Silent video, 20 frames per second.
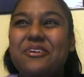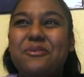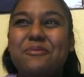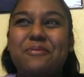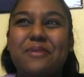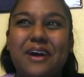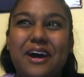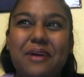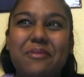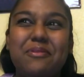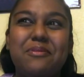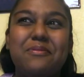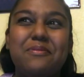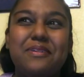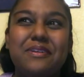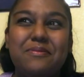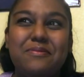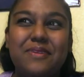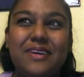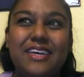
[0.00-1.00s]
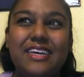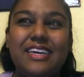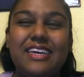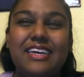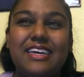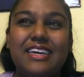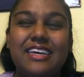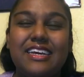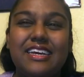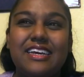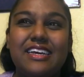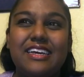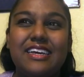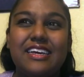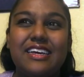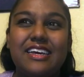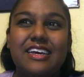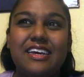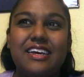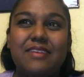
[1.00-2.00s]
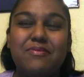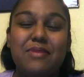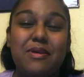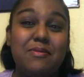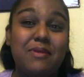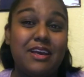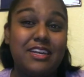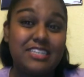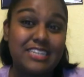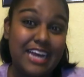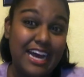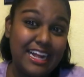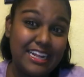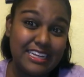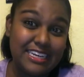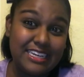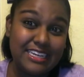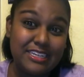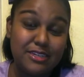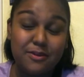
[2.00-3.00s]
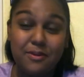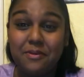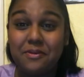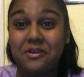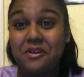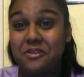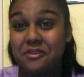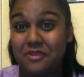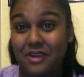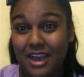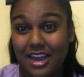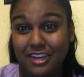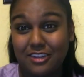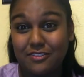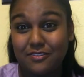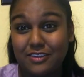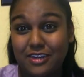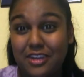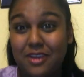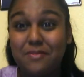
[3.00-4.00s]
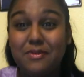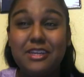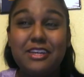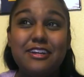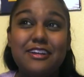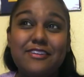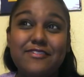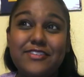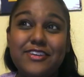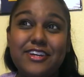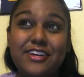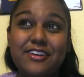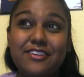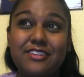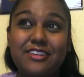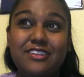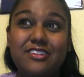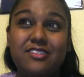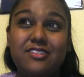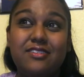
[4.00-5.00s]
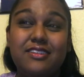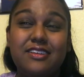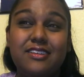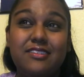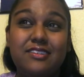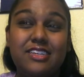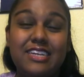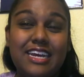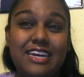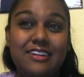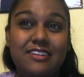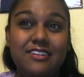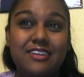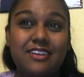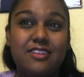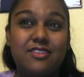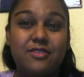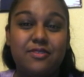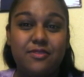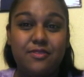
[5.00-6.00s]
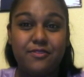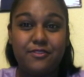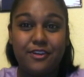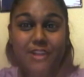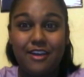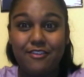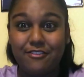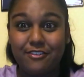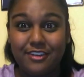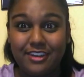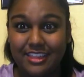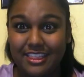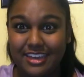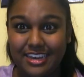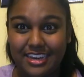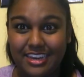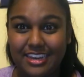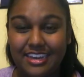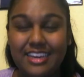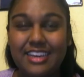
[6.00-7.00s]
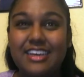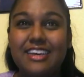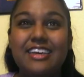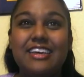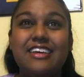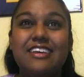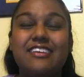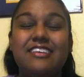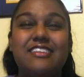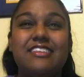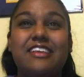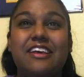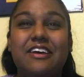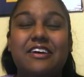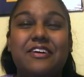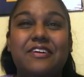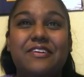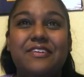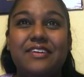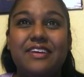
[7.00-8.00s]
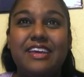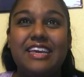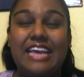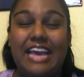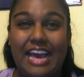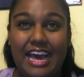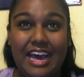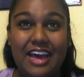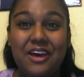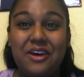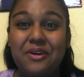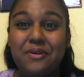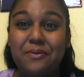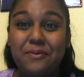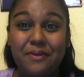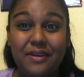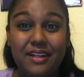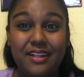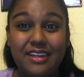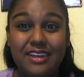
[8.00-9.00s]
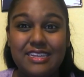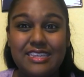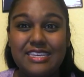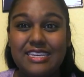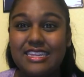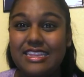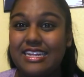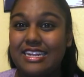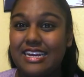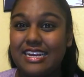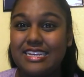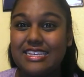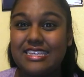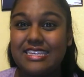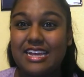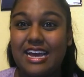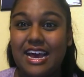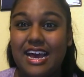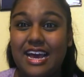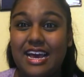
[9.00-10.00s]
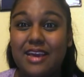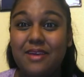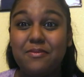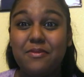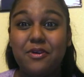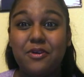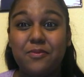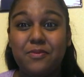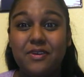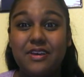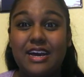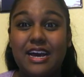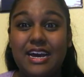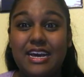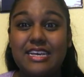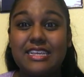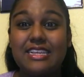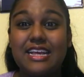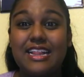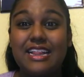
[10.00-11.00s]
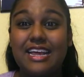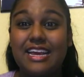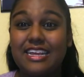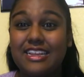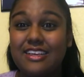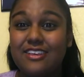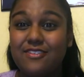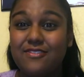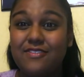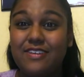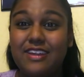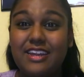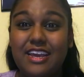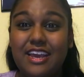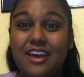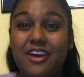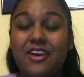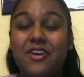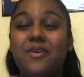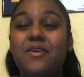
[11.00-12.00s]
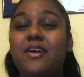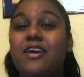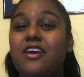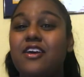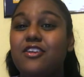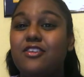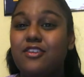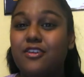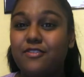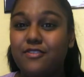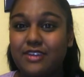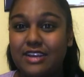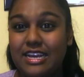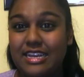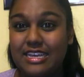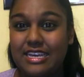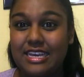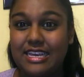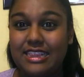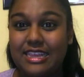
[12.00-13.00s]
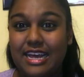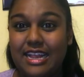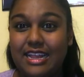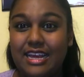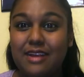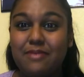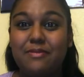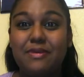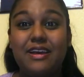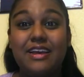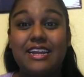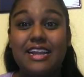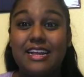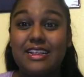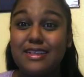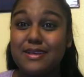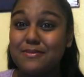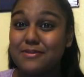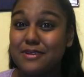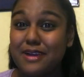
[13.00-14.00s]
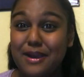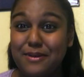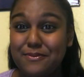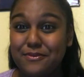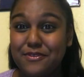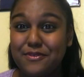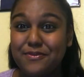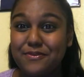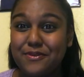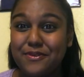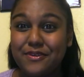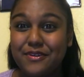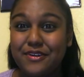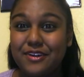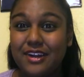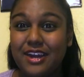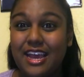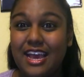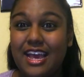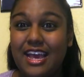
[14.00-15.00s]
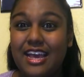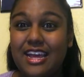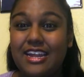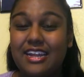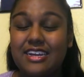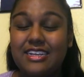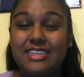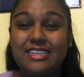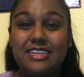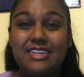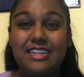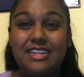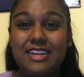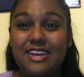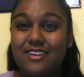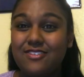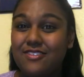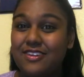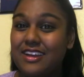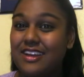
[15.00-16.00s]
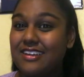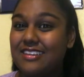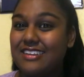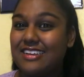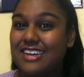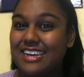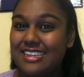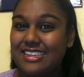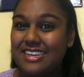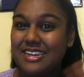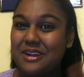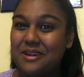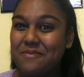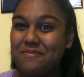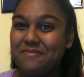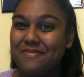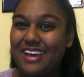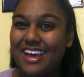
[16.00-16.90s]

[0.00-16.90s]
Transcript: it will probably be maybe a challenge, maybe another reaction video. I mean, you never know. This this channel is for everything. So yeah, well until the next time, I hope you guys like this video. Don't forget to hit that like button and subscribe for more. And until the next video, I'll see you guys later.